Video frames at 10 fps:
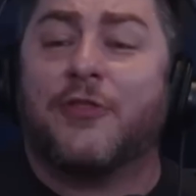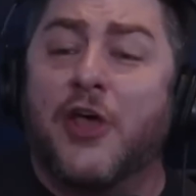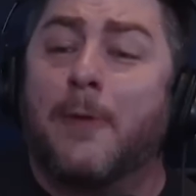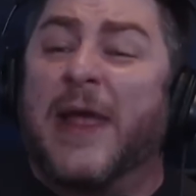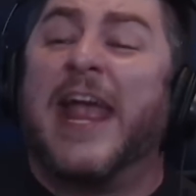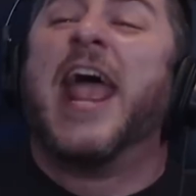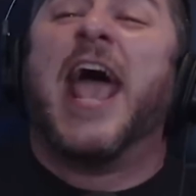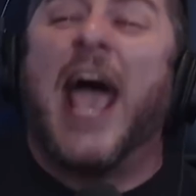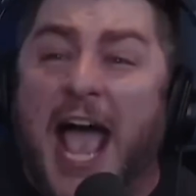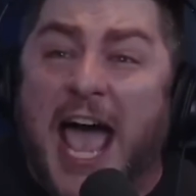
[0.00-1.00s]
they'll
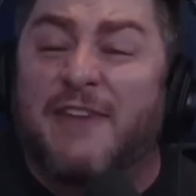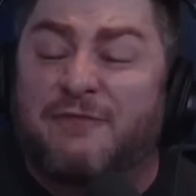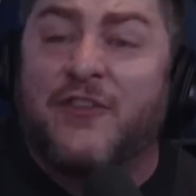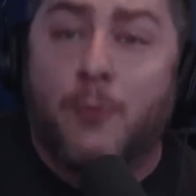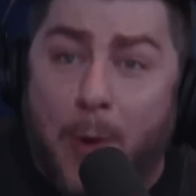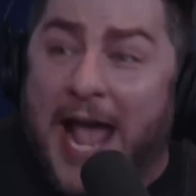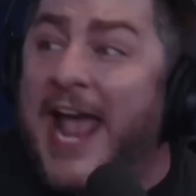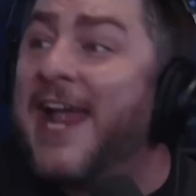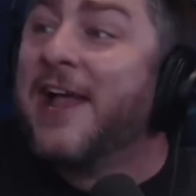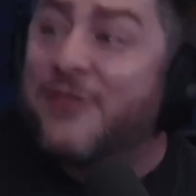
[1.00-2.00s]
be
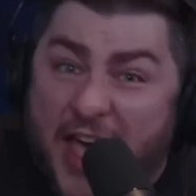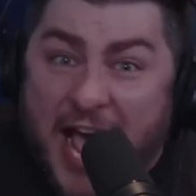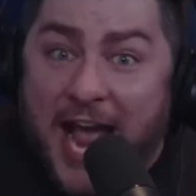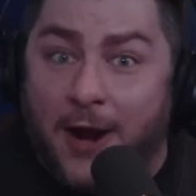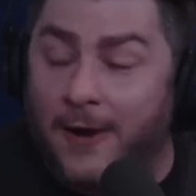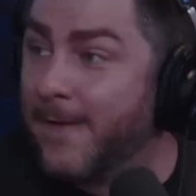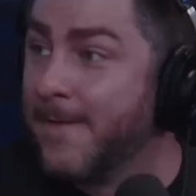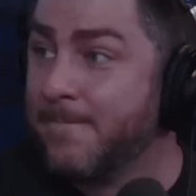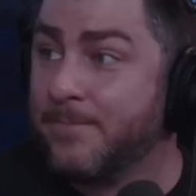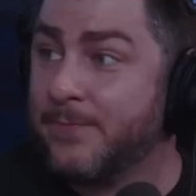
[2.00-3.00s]
halfway there.